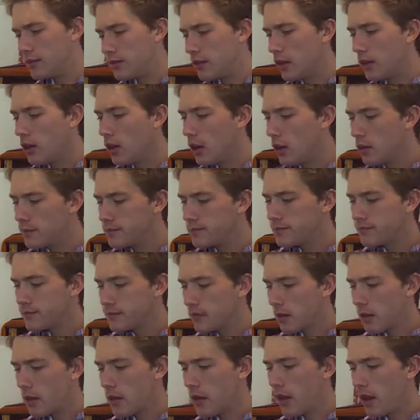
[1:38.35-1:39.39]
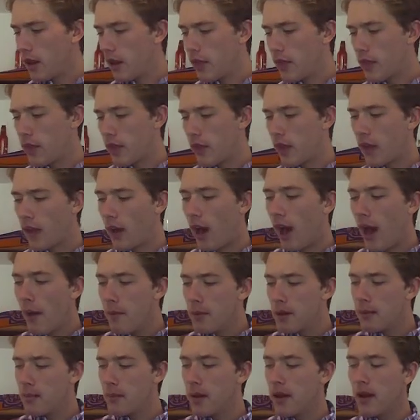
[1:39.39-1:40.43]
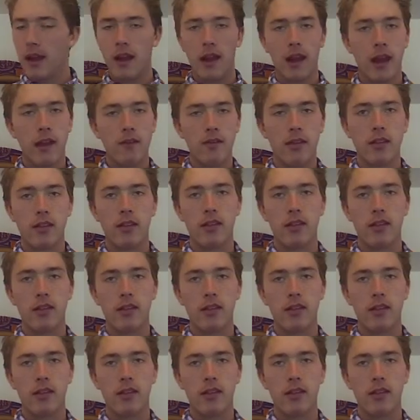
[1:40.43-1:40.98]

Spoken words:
you know, IMDb gives it